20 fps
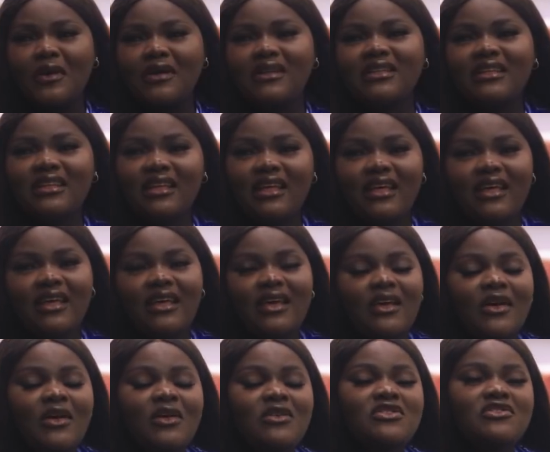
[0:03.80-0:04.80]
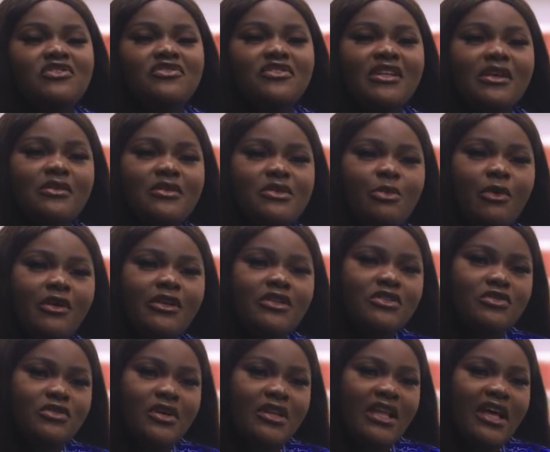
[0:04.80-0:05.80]
one, considering I was born
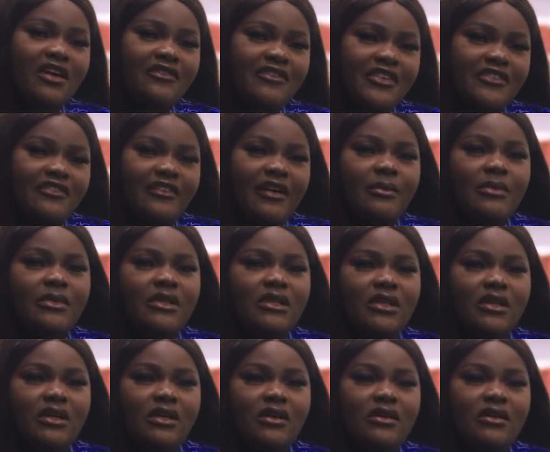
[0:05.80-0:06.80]
into an average family.